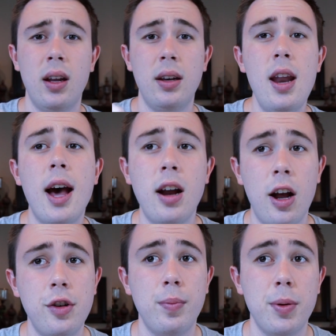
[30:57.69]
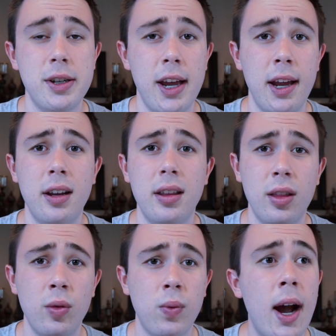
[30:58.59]
Not 100%.
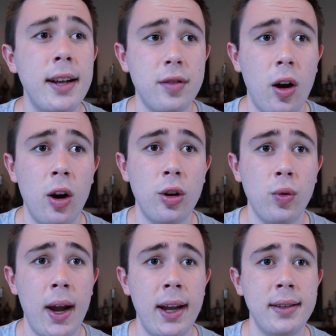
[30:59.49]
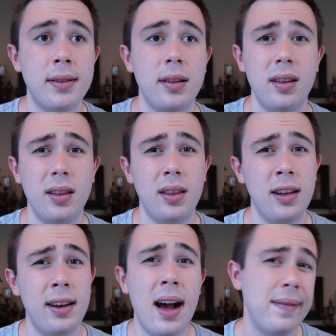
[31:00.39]
The rides are great. The
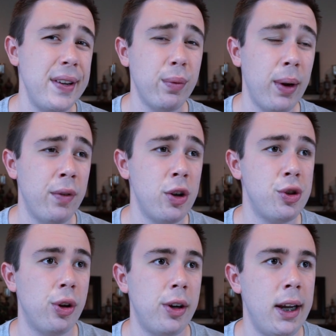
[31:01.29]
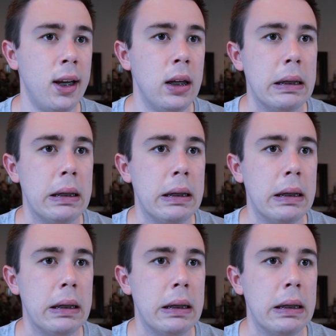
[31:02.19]
Navi River journey,